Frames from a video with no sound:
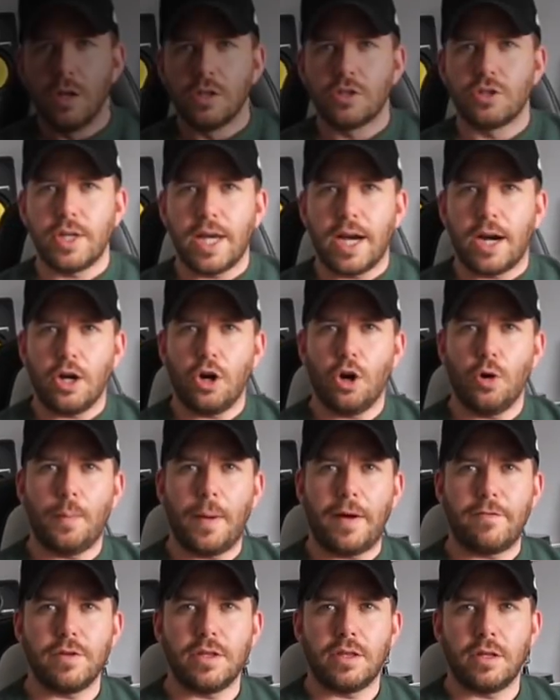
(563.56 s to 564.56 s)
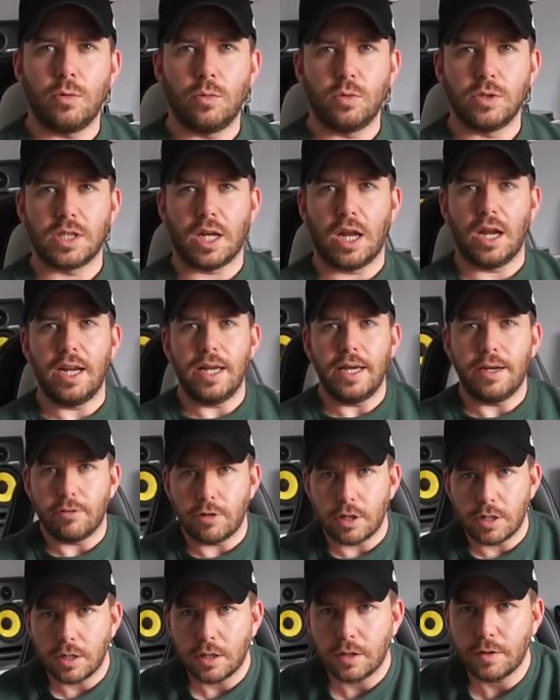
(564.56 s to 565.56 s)
So yeah, I hope everything was
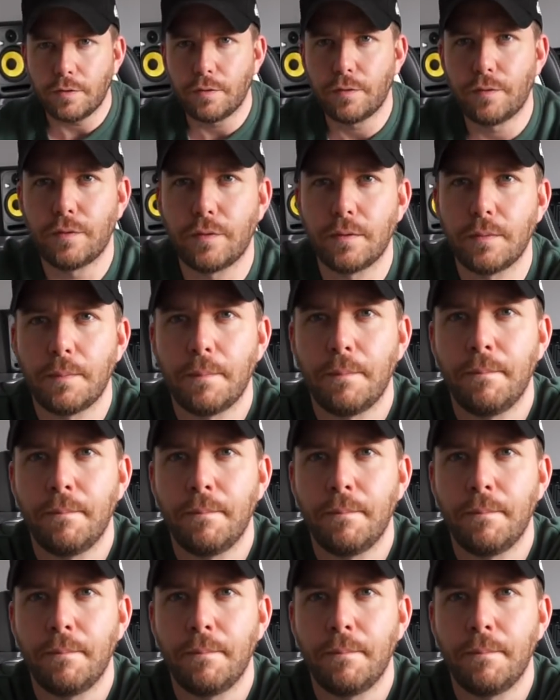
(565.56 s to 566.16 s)
clear enough.